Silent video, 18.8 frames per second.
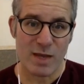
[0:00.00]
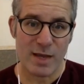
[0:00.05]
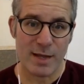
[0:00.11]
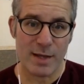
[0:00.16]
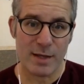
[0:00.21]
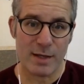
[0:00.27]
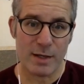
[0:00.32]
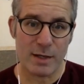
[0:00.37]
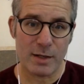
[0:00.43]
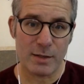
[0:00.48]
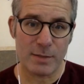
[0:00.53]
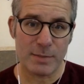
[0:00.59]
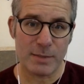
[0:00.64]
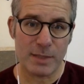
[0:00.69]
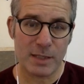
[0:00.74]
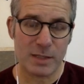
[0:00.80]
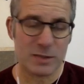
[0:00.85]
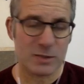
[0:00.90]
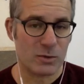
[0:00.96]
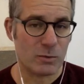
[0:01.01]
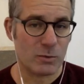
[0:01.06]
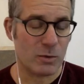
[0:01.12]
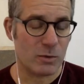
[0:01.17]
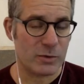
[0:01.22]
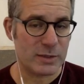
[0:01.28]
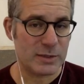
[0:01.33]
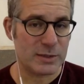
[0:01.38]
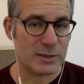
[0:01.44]
And the Picasso
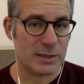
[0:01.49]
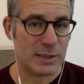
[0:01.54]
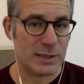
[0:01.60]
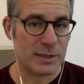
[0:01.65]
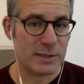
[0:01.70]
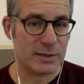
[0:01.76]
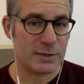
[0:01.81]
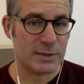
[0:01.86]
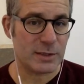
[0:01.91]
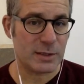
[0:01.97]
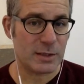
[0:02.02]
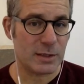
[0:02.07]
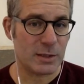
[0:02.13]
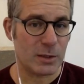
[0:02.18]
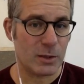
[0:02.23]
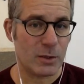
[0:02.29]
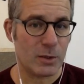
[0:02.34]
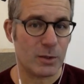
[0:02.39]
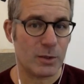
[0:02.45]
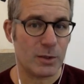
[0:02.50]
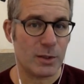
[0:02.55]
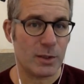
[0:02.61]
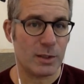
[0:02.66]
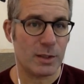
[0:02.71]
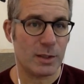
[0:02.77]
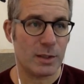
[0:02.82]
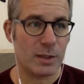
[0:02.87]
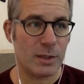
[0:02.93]
quote is
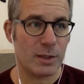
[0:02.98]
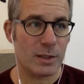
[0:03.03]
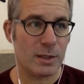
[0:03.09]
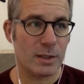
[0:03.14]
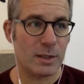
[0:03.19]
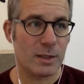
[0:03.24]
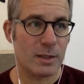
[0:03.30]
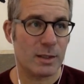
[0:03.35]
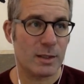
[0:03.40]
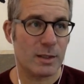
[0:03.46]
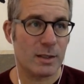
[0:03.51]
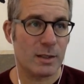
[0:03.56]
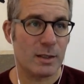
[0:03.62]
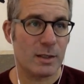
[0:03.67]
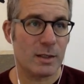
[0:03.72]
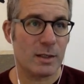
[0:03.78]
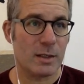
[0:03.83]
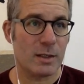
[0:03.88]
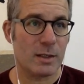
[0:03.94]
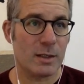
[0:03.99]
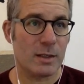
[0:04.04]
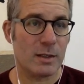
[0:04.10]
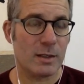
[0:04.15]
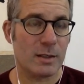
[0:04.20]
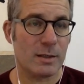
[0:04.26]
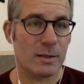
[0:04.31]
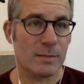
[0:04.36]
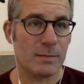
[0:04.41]
learn
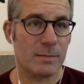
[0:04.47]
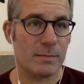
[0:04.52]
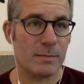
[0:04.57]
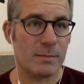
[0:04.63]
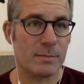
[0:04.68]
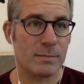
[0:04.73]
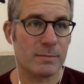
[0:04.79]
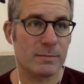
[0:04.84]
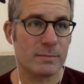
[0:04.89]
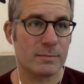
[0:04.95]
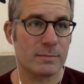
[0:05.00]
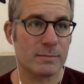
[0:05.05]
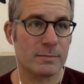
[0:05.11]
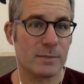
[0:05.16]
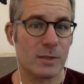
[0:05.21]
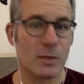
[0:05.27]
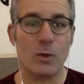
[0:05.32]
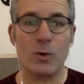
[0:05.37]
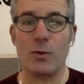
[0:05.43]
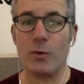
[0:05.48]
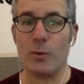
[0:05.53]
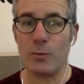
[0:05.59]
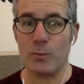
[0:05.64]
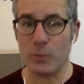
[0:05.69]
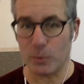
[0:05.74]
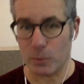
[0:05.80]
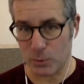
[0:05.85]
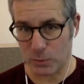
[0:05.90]

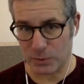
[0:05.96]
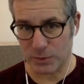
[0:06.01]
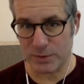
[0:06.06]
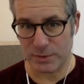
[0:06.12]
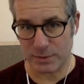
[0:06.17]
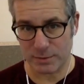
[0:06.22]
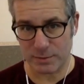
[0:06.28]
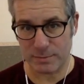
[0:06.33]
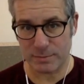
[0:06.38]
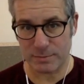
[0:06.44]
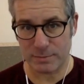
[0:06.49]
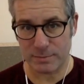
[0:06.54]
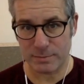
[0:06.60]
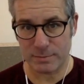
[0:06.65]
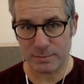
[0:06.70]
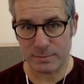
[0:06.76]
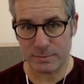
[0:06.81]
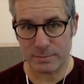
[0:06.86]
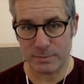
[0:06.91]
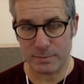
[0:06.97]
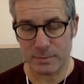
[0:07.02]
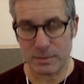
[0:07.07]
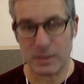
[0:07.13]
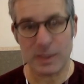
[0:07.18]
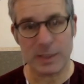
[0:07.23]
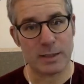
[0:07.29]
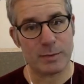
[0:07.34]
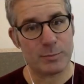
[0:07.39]
the rules
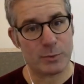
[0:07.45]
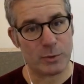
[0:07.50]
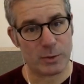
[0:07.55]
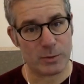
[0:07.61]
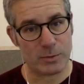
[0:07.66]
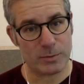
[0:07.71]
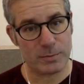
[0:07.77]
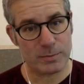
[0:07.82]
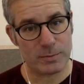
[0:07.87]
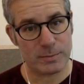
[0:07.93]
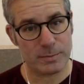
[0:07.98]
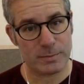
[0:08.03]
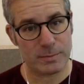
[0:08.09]
like a pro,